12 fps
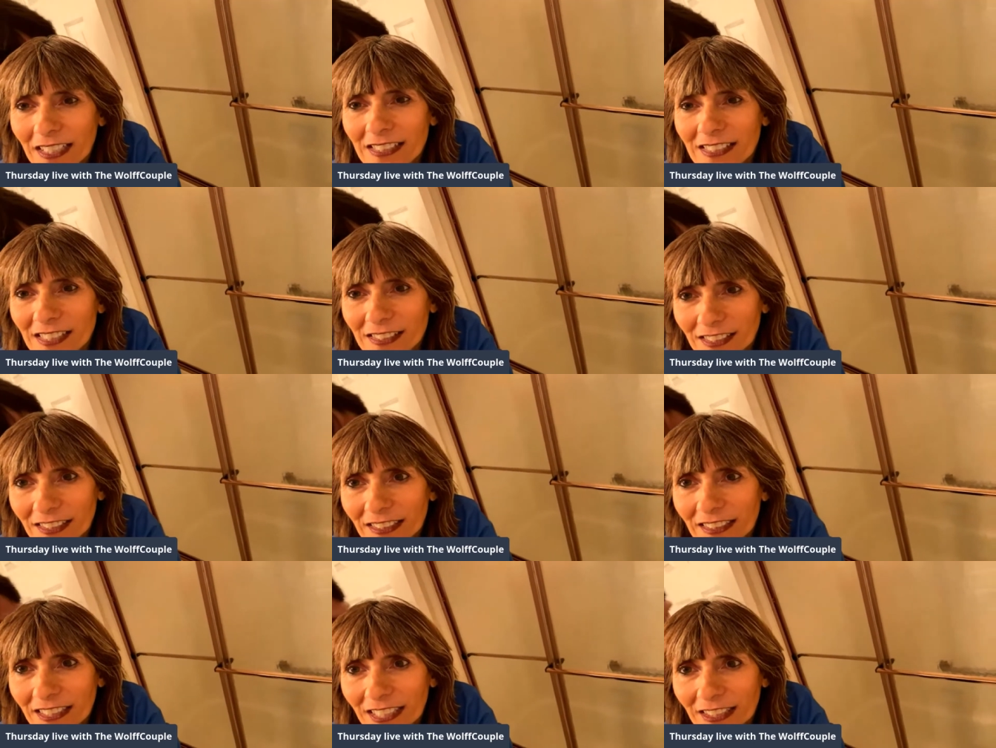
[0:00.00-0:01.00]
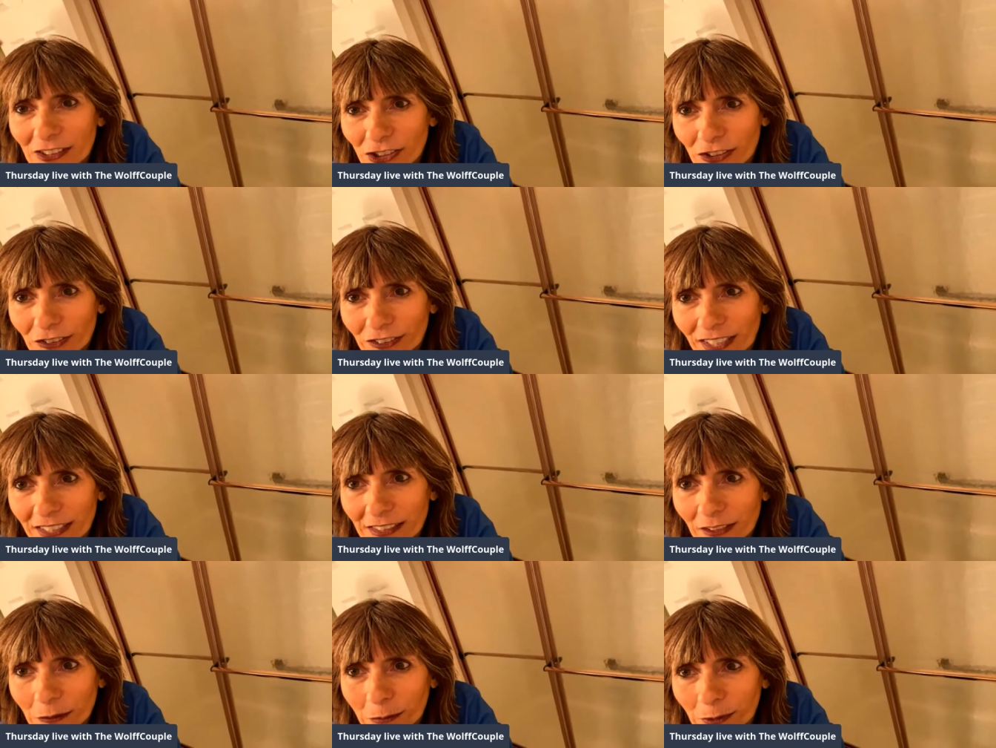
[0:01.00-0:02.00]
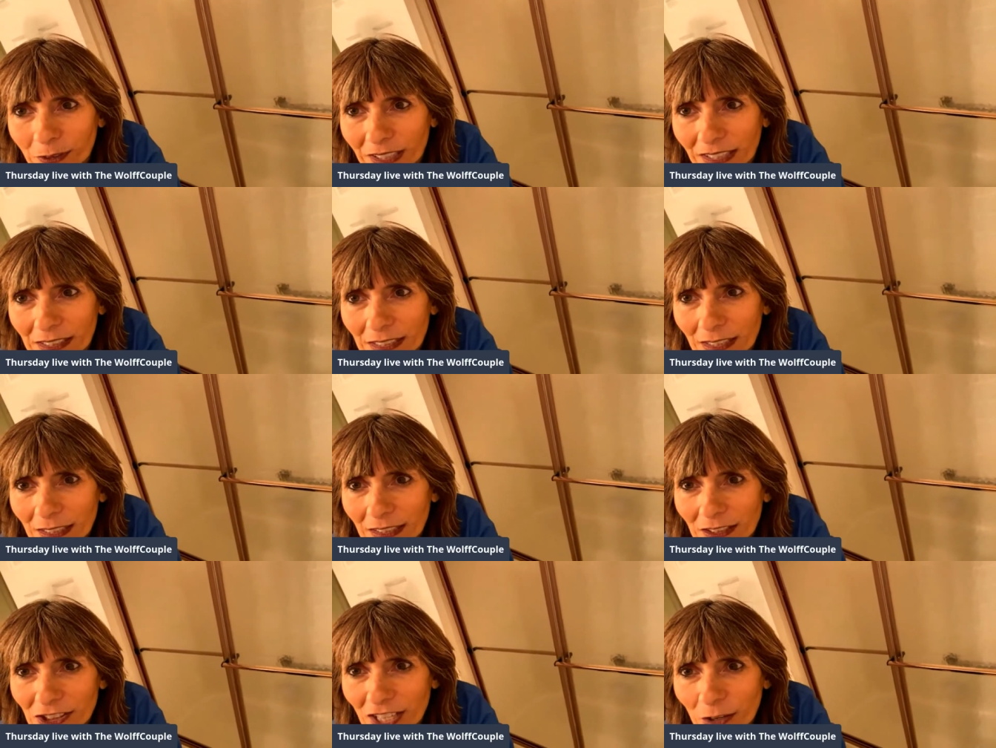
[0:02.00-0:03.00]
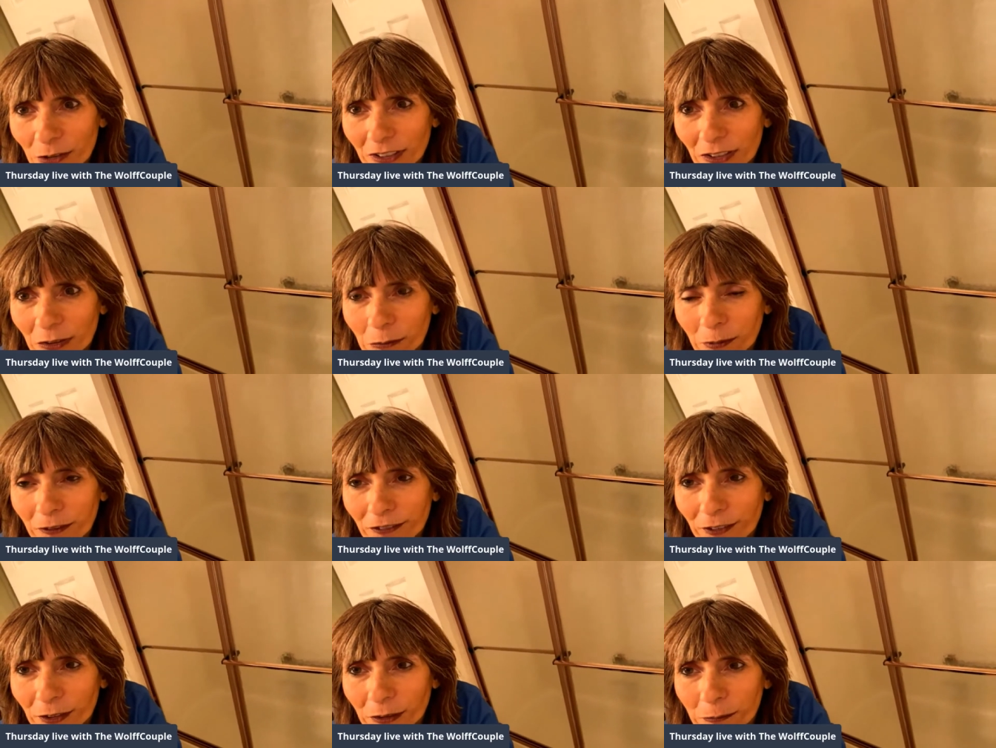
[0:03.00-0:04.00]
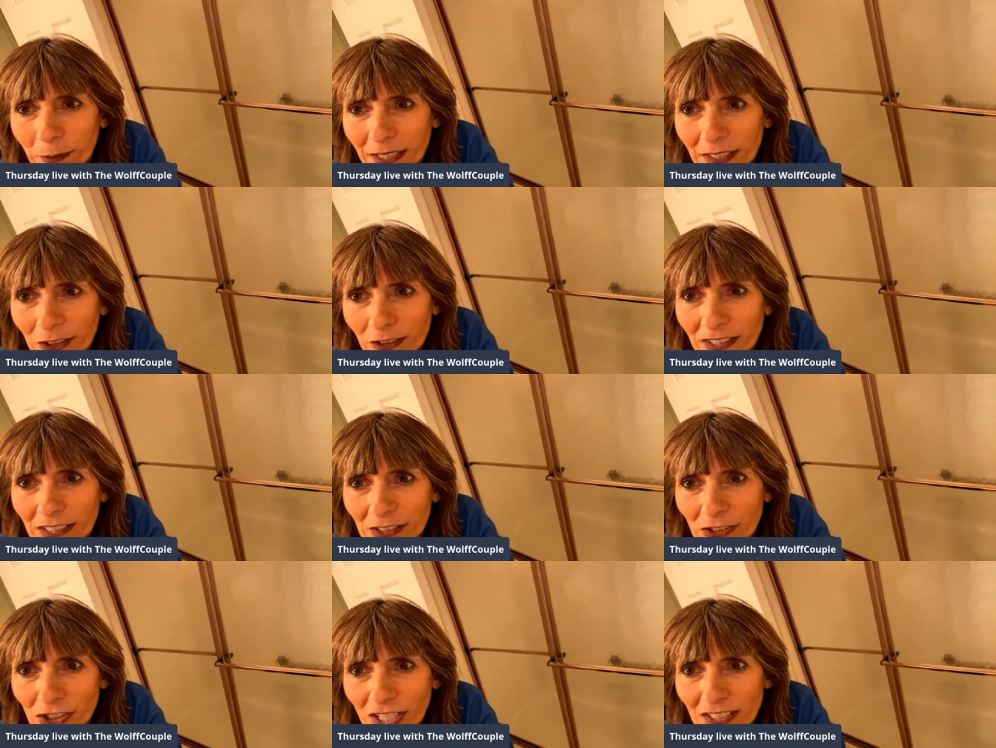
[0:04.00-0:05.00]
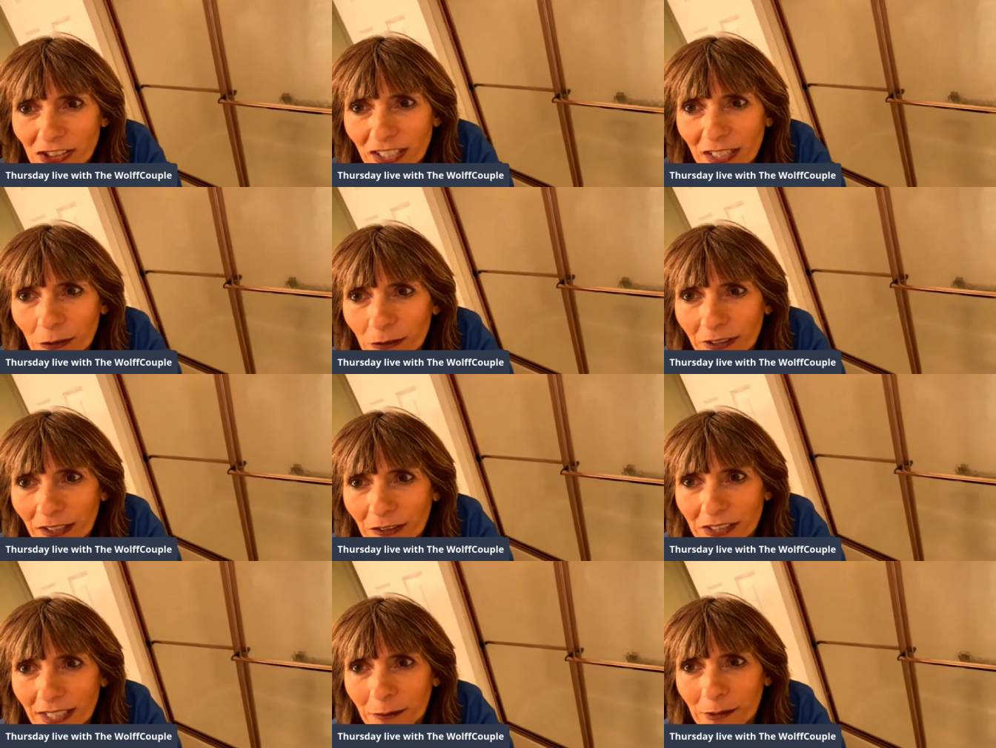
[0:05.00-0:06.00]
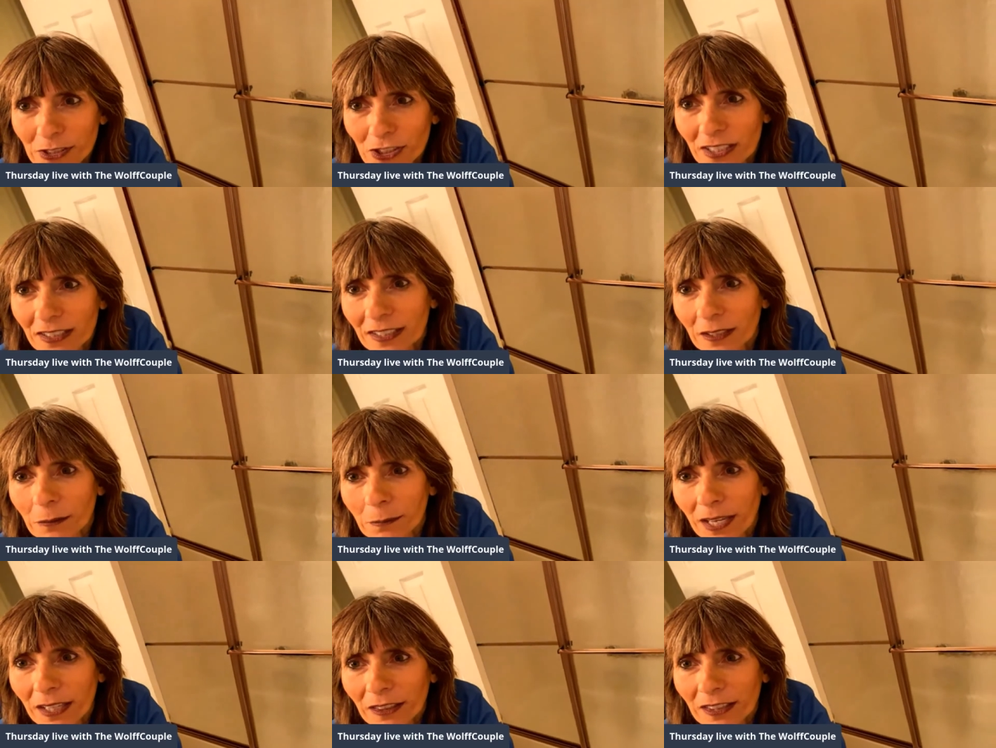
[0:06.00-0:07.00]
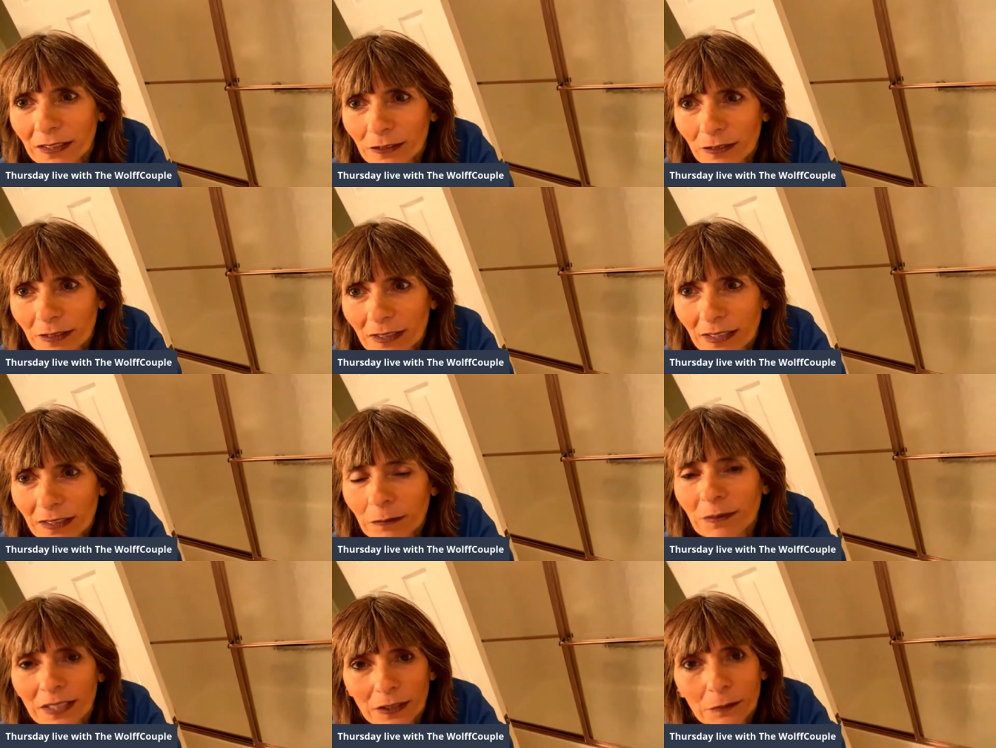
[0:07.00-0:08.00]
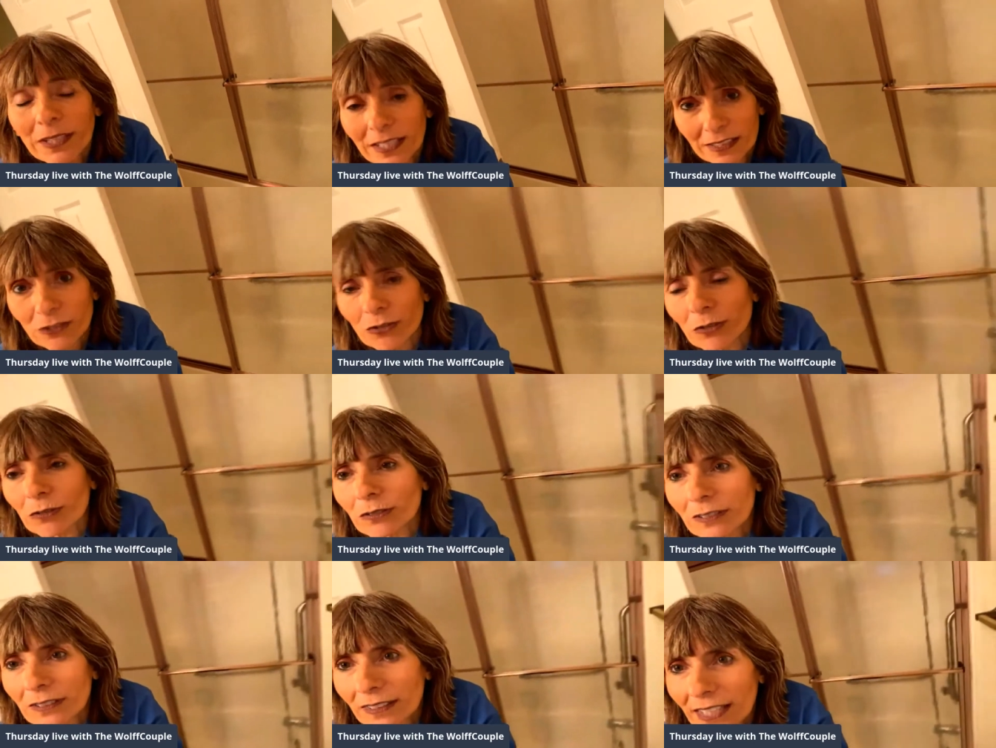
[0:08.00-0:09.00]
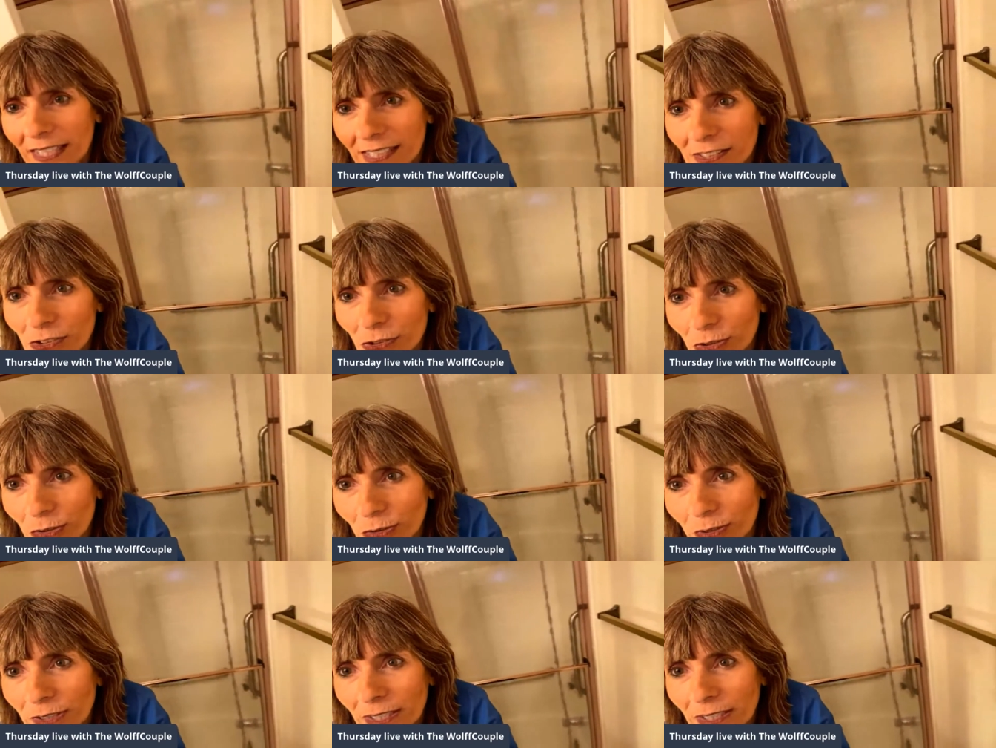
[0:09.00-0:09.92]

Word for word: is easy to clean, June. That's a good point. Yeah. Shower curtain preferred, but you can change it out without damaging the bath tub. That's true. Yeah. That is true.